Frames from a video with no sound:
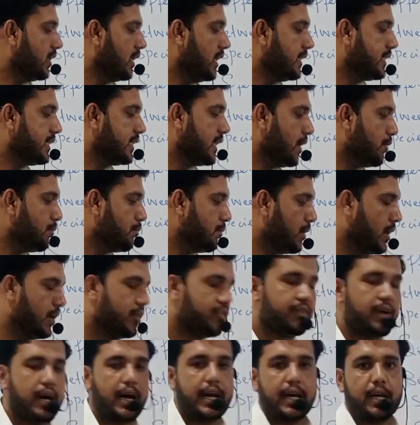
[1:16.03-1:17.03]
assemble
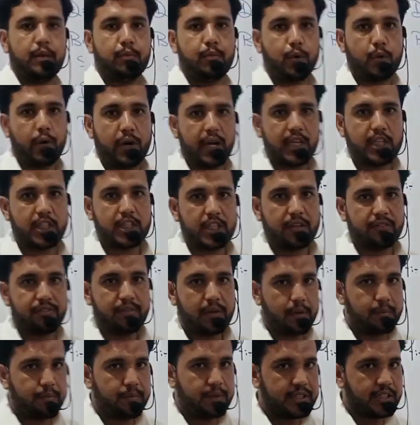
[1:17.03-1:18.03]
for reproduction
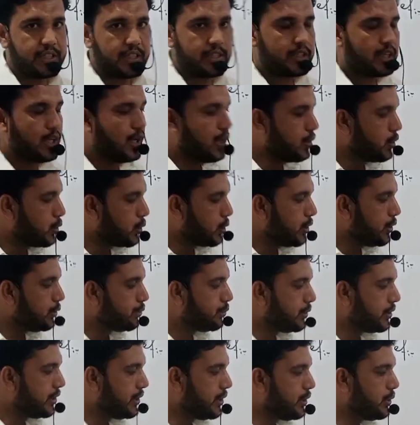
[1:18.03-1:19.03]
purposes to
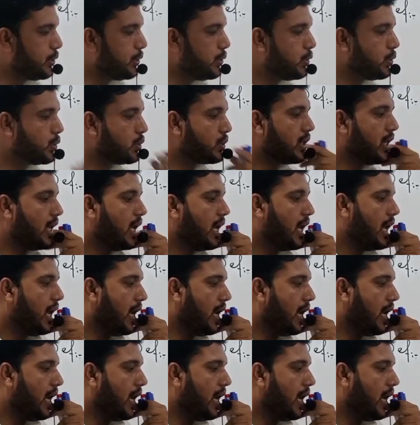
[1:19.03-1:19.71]
reproduce